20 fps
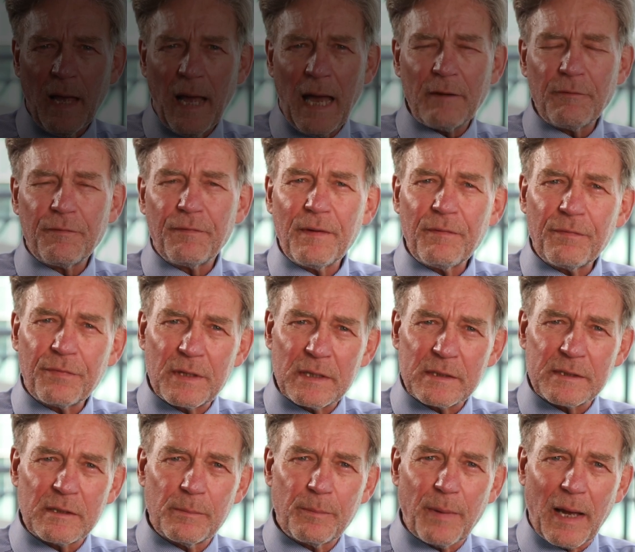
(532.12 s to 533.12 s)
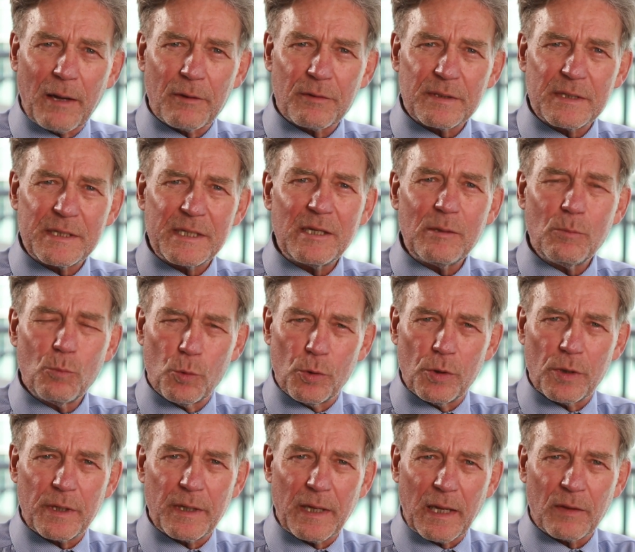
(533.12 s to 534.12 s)
And fifth, it's about team
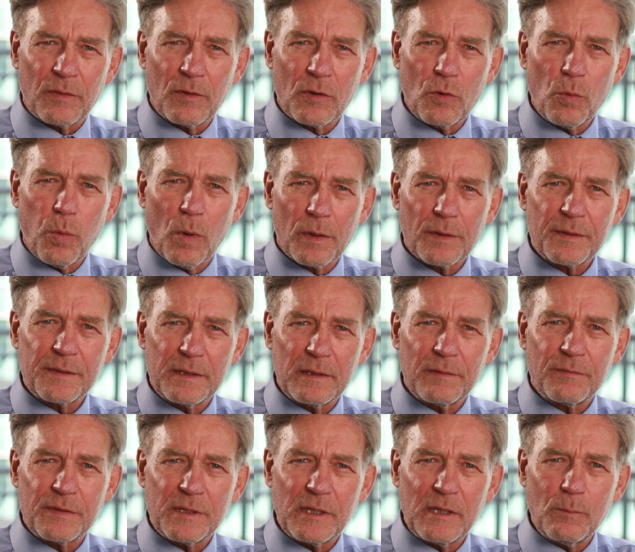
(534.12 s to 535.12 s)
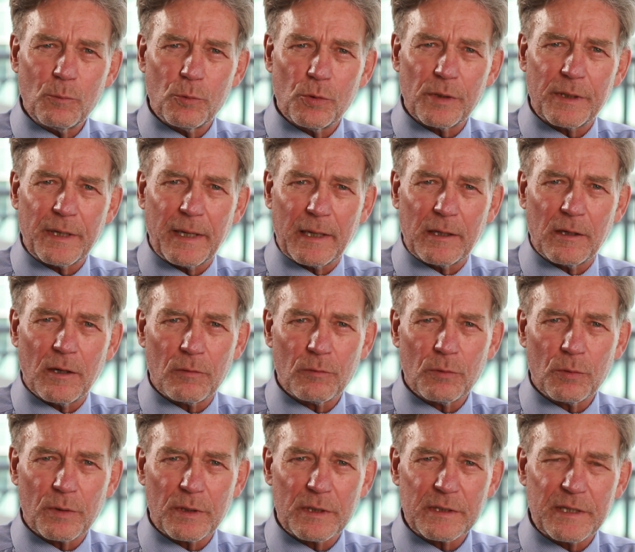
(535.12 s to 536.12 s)
working, the quality of team working in our
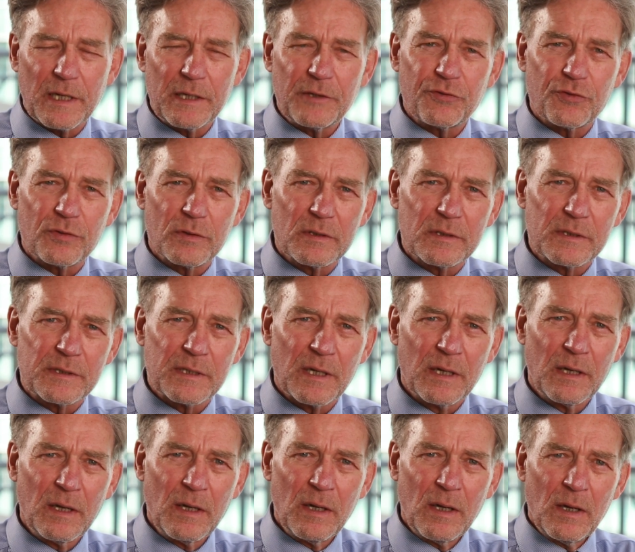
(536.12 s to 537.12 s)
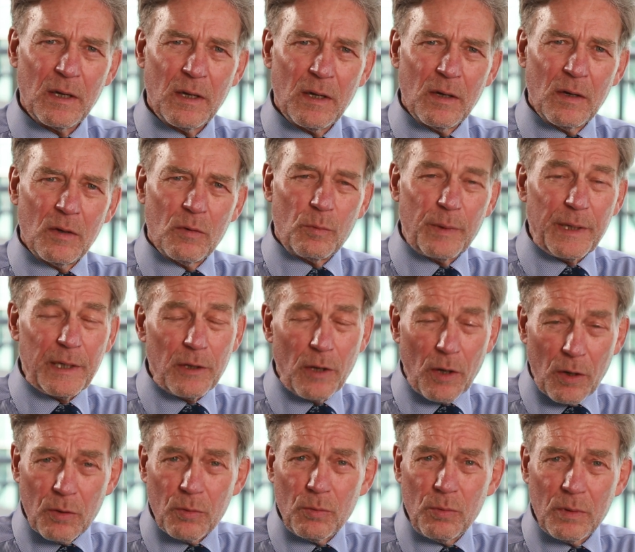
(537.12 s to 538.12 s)
organisations. We
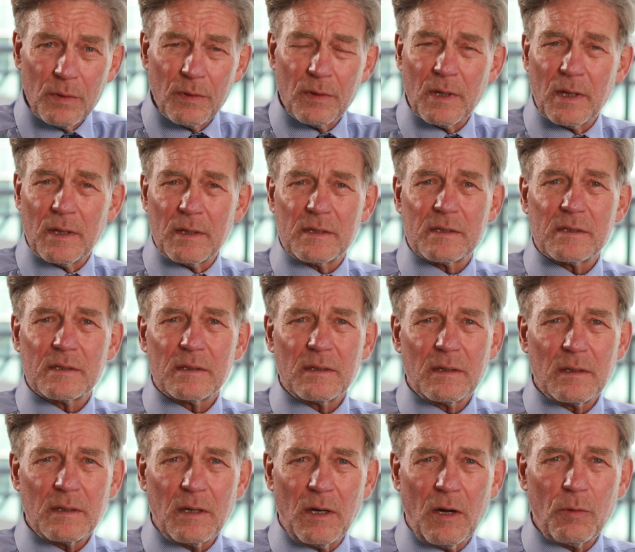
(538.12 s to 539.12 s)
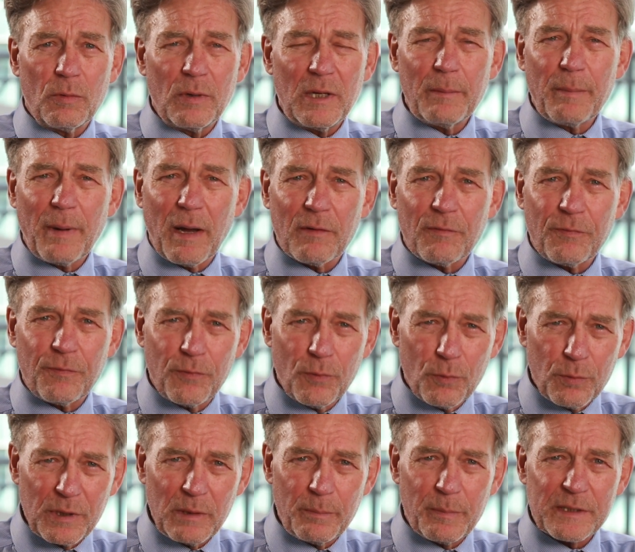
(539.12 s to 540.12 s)
know that only about
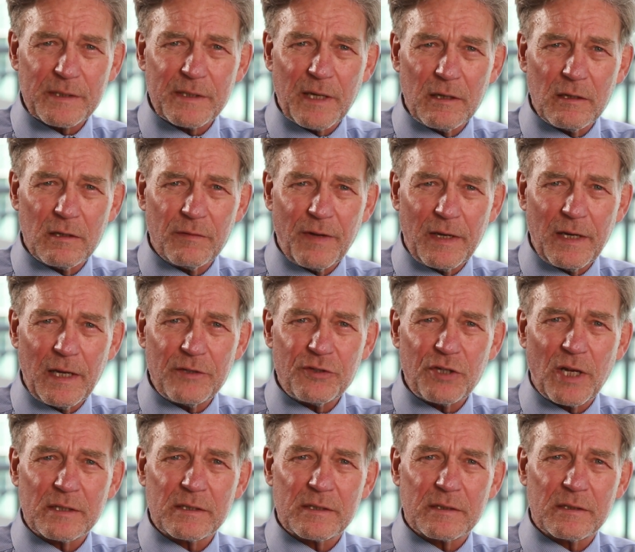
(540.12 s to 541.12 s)
40% of NHS